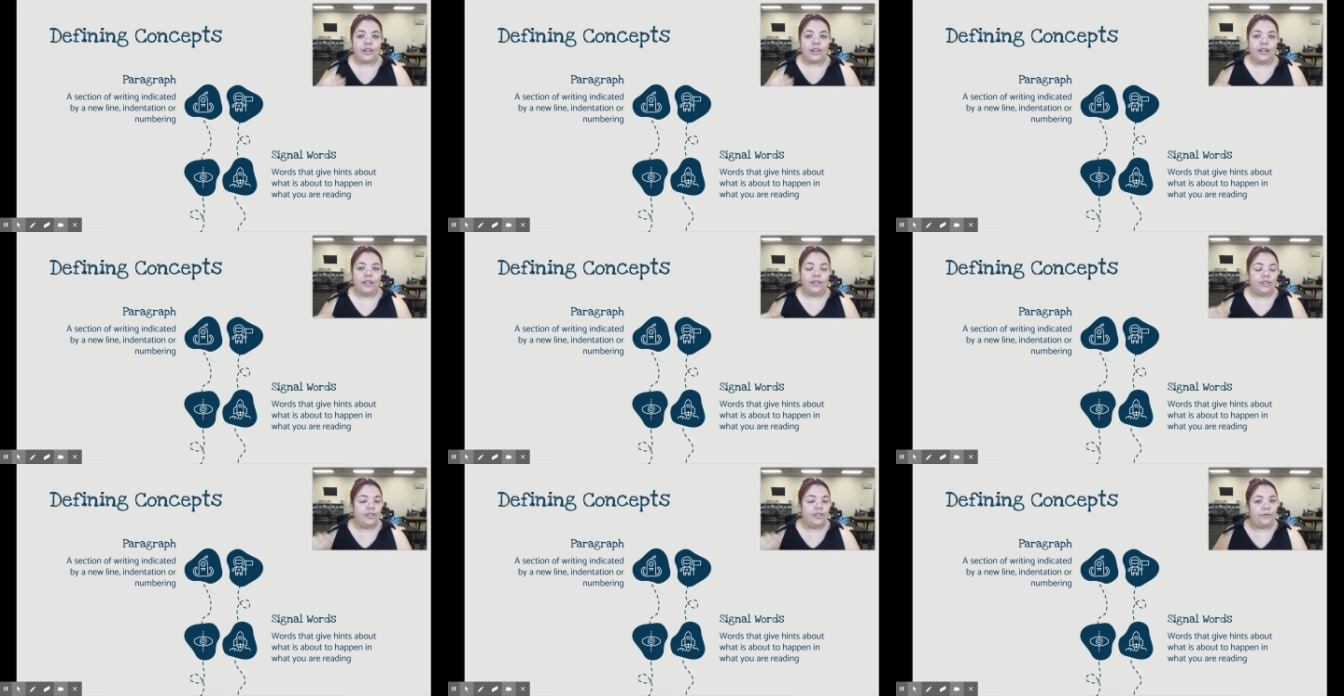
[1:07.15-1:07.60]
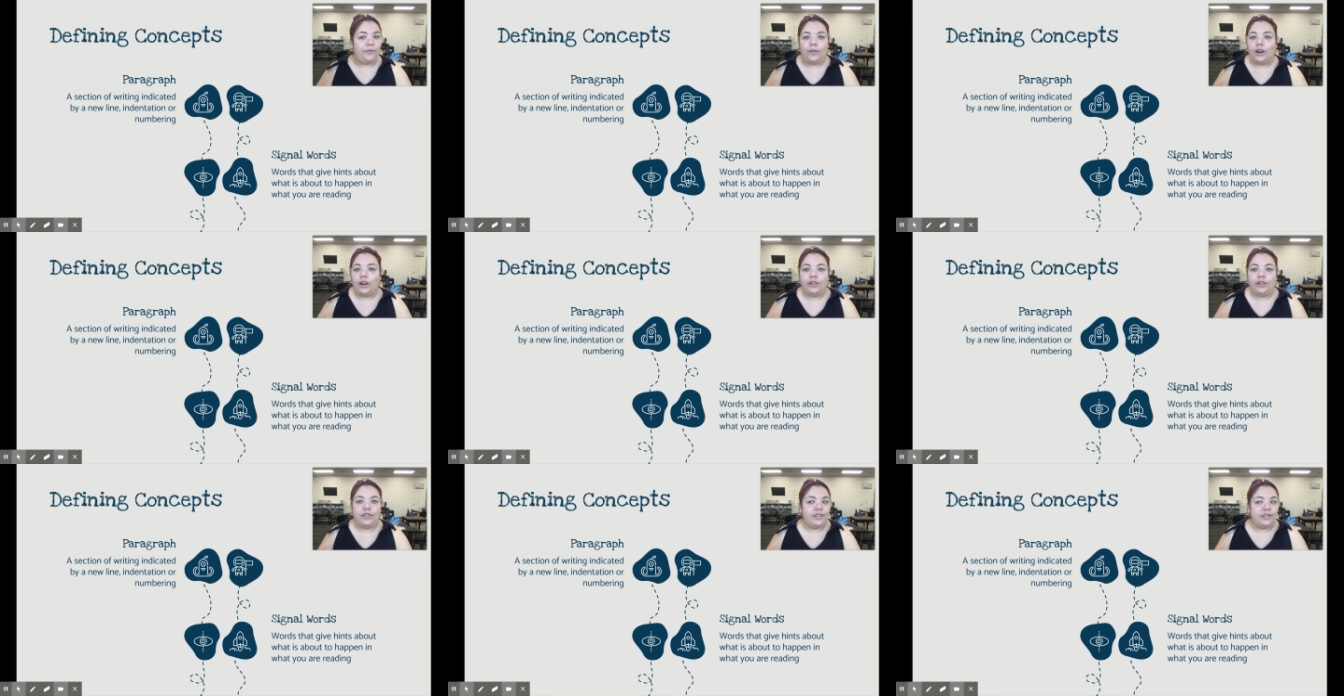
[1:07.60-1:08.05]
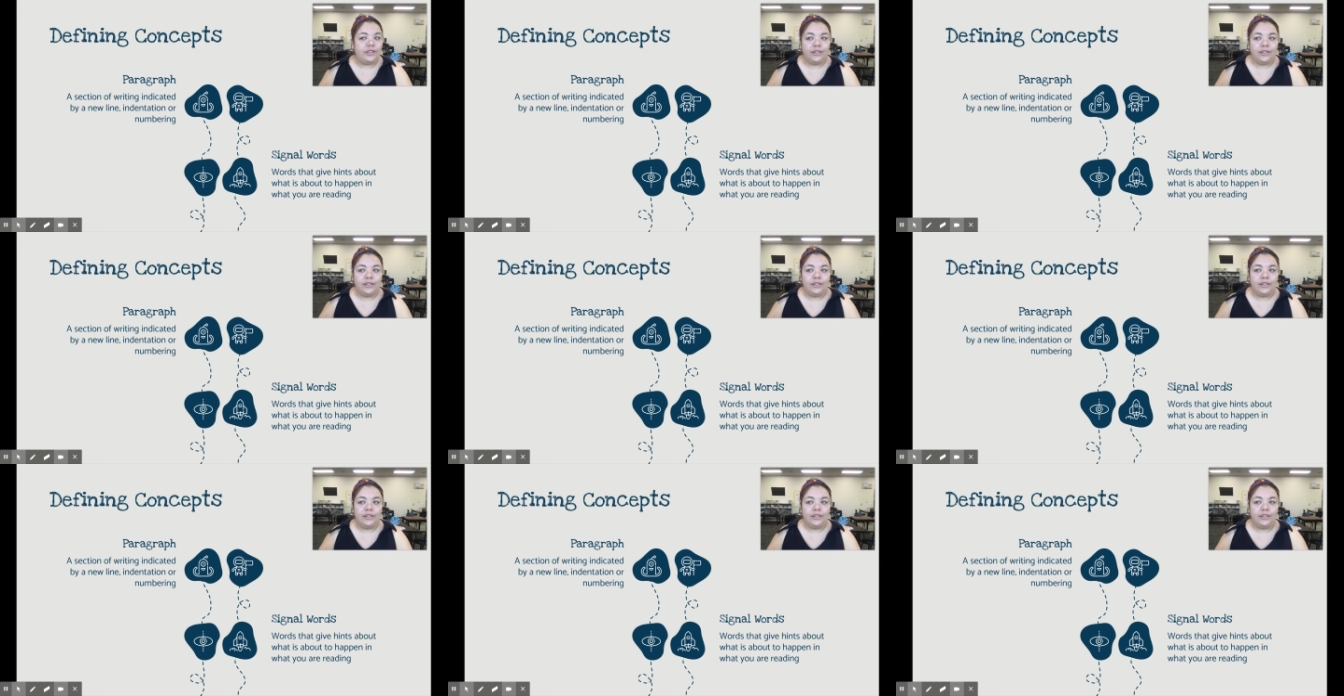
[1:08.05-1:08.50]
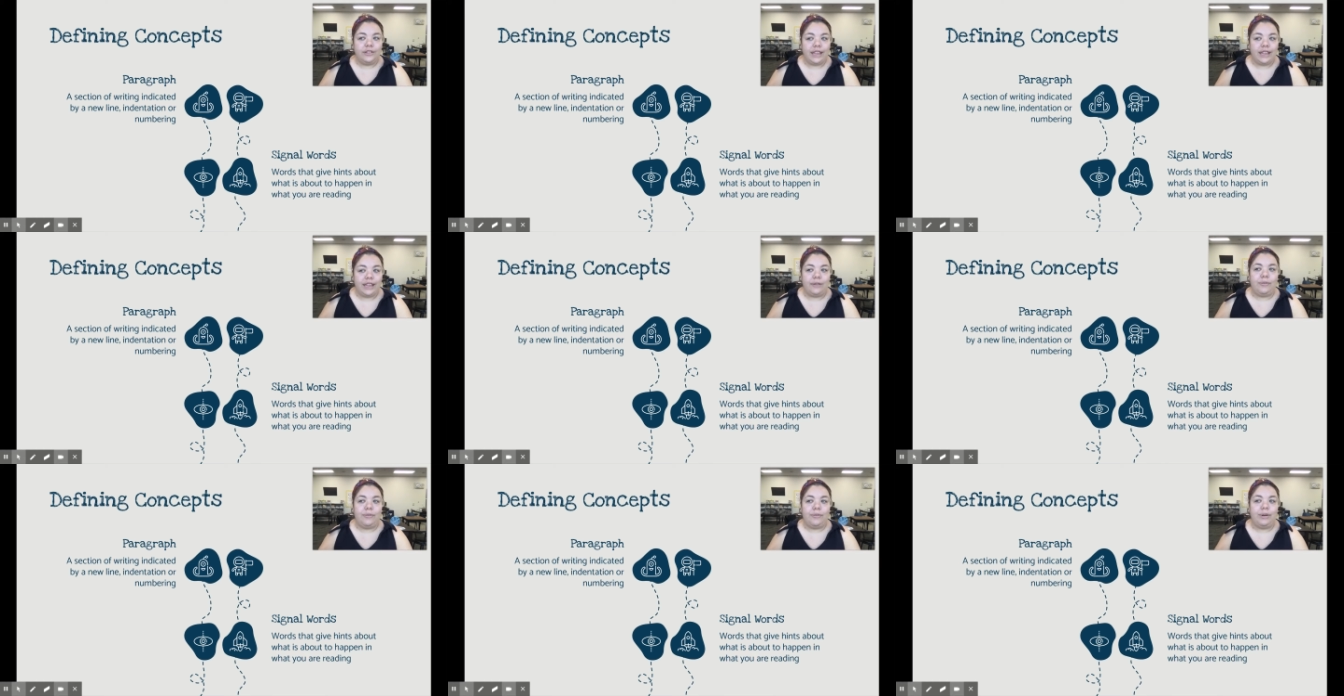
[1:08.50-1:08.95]
the first
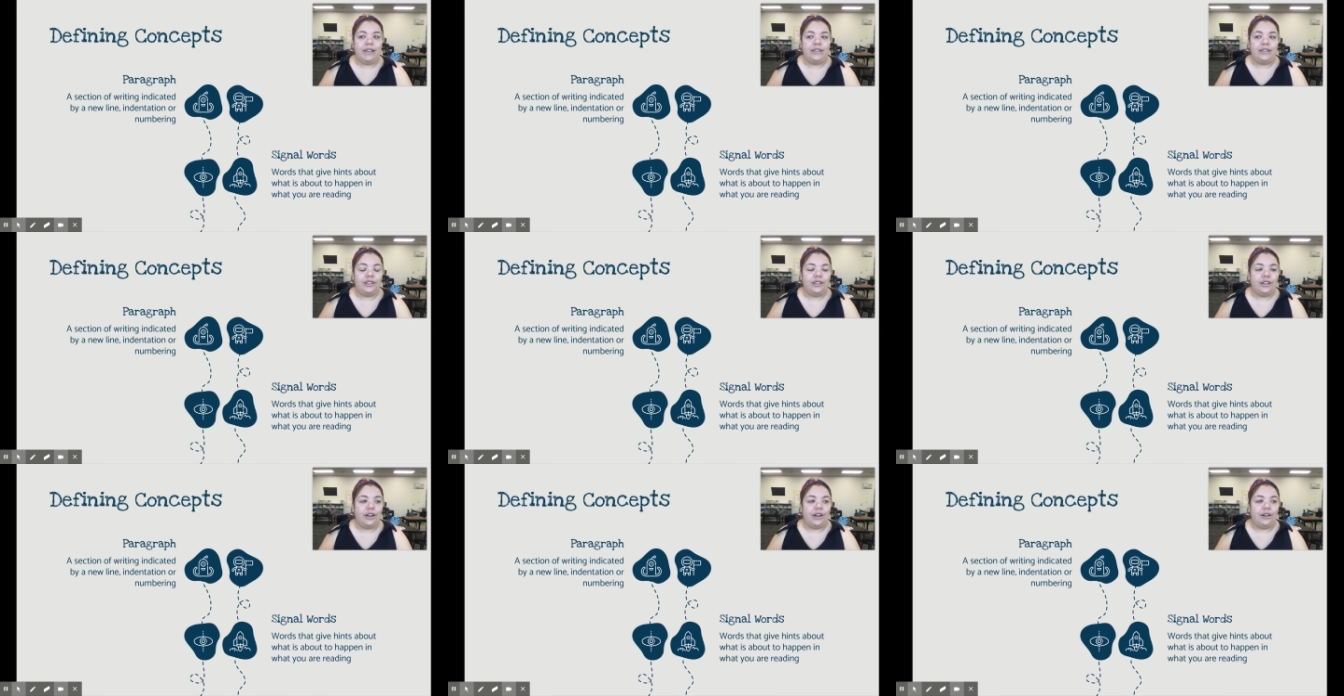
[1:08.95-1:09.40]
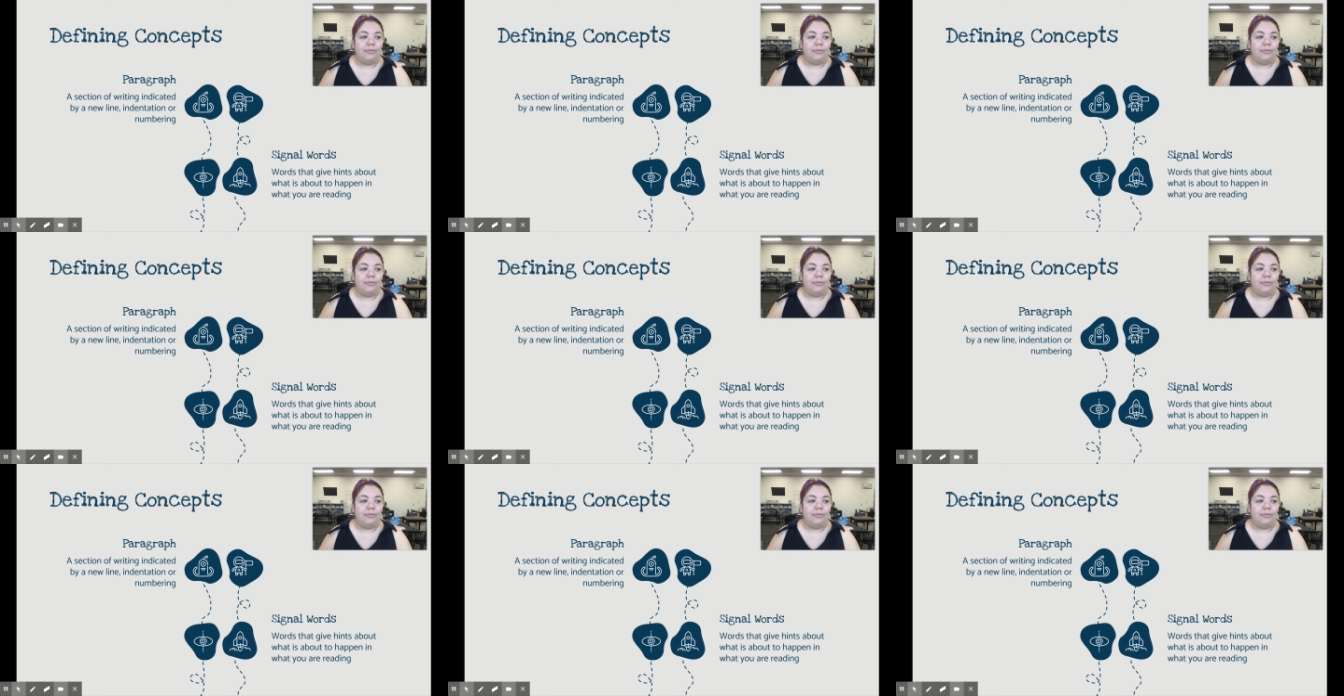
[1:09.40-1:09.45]
thing we need to know,